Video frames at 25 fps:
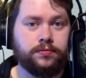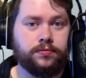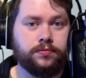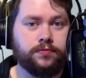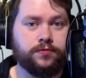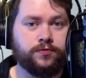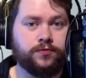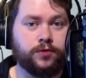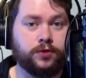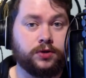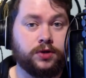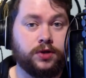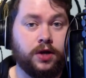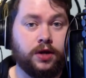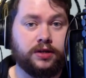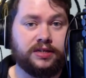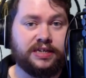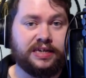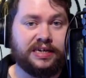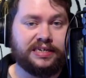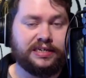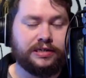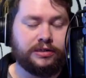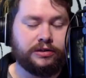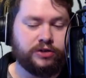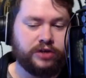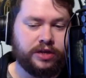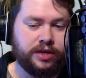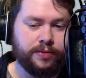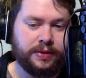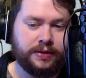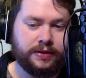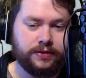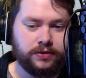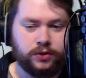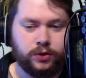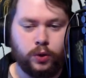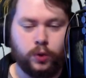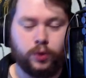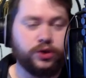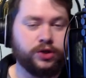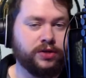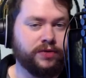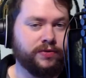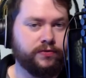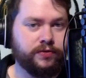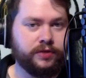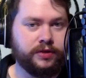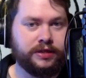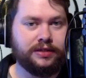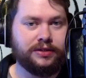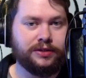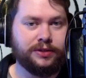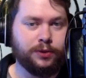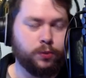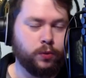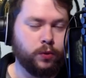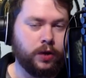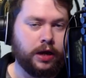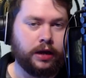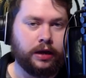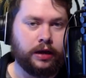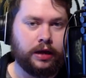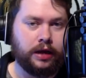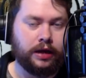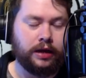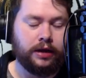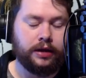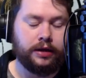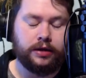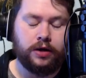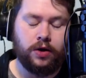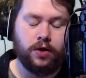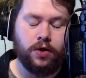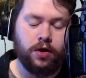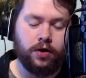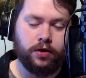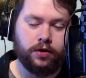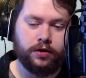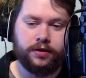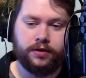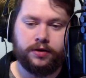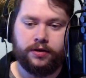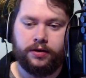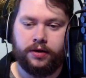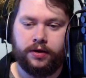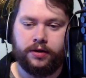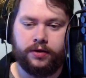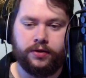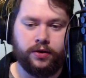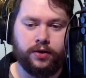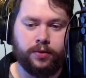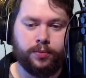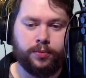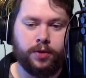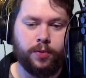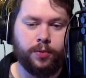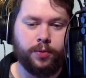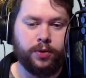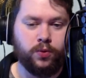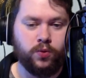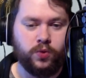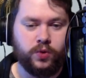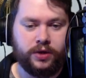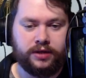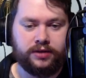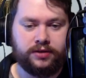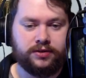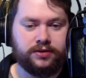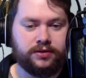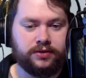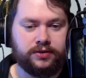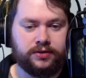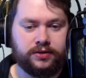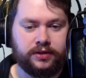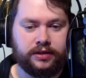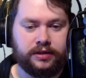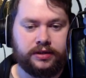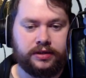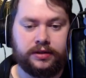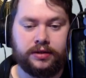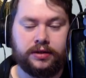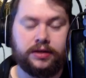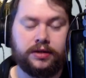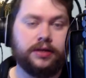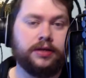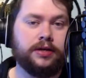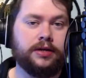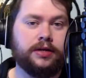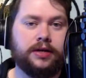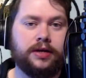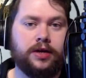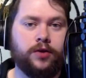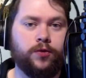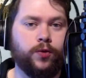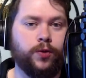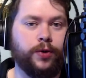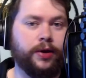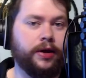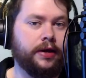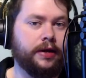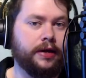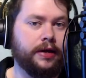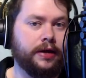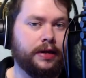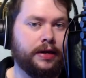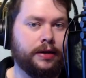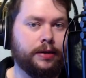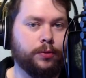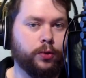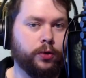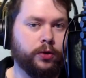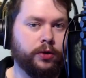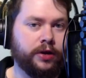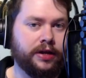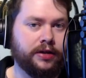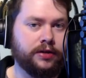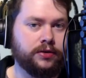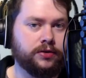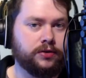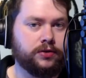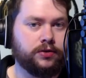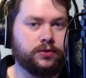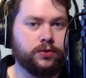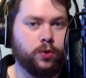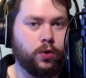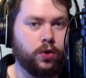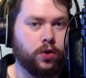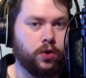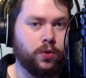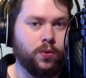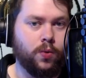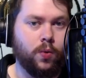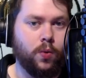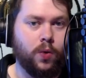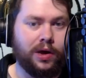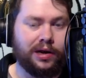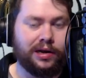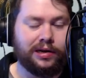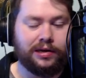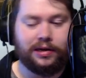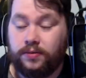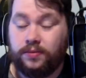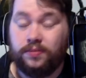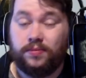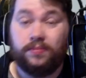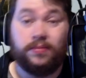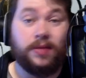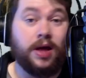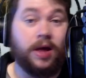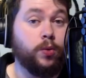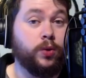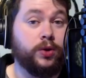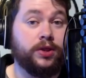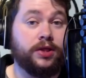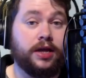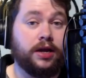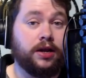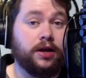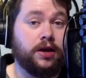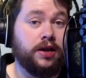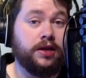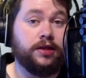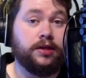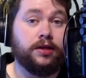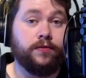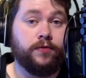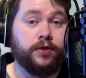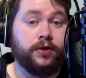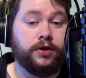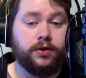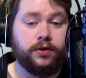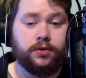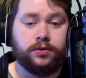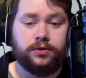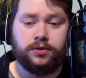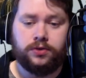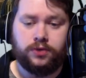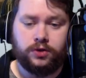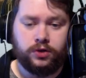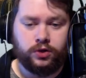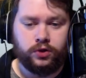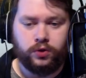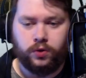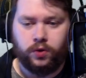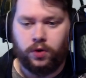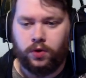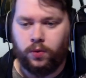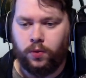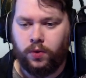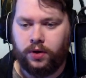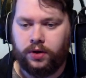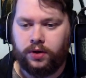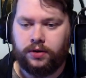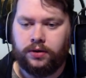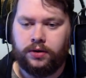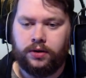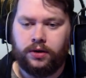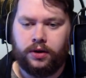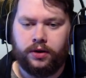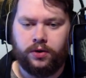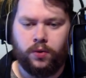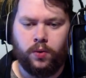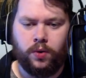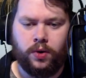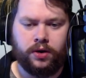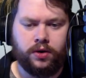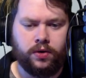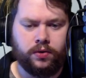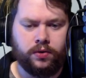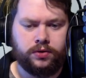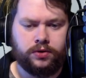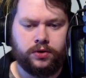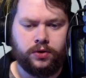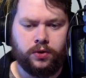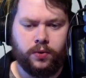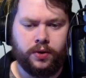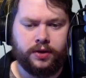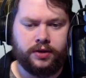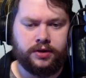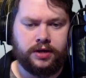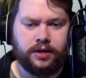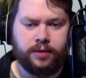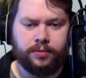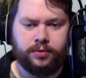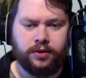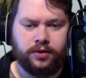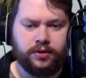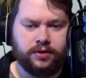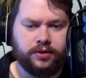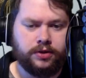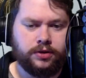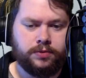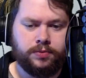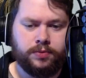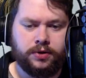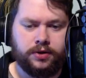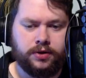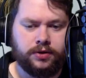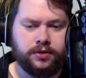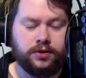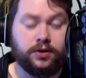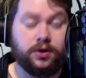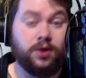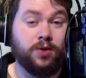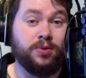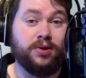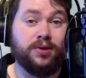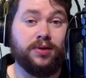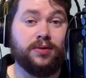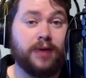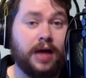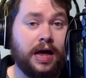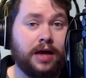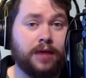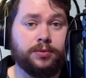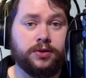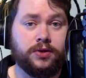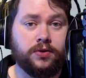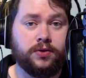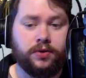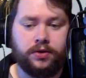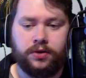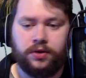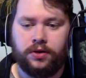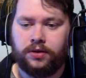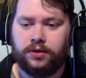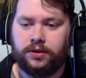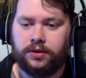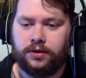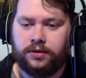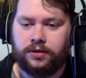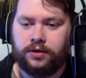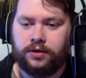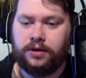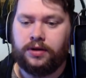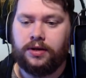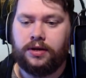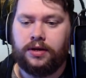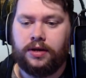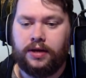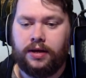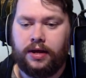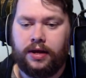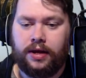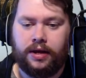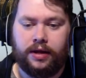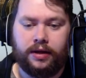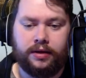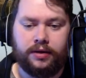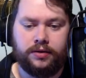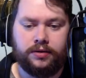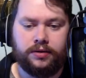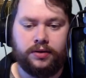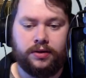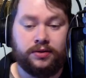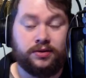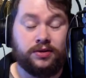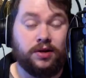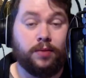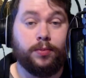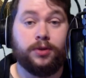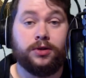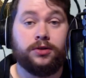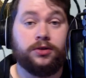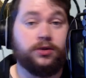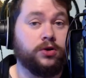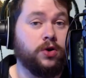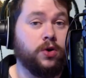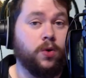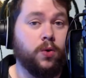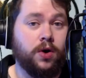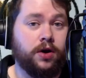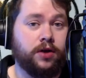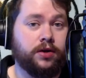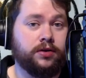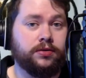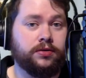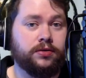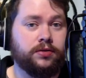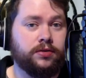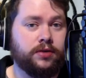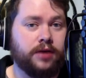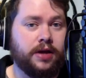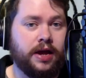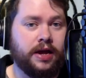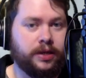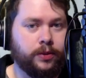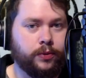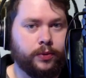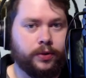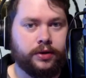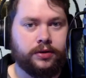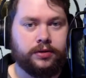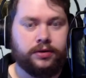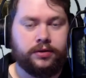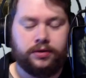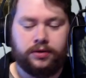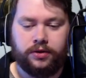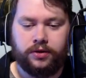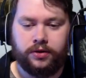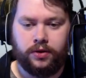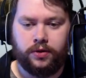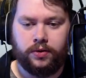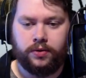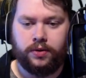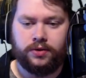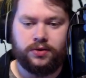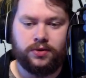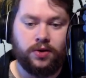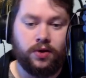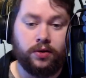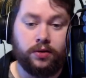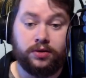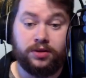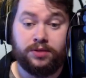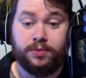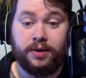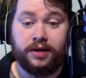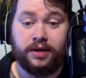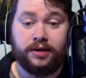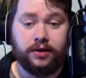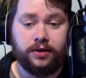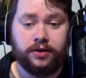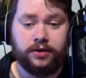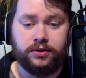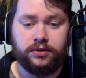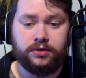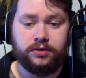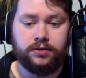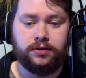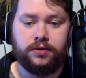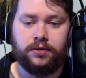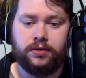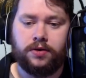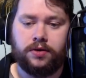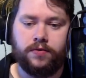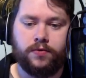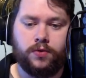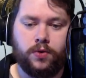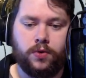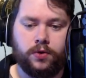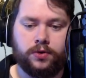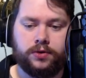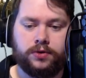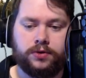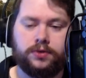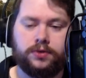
First Contact entertainment social feeds and whatnot like a hawk in the upcoming weeks to see if we can get any more hints or whatnot. And with that, I'll end the video. It's just a short one. I don't want to go too in-depth on this because it could be absolutely nothing and it's not much to go on. Anyway, you know, it's all speculation, of course.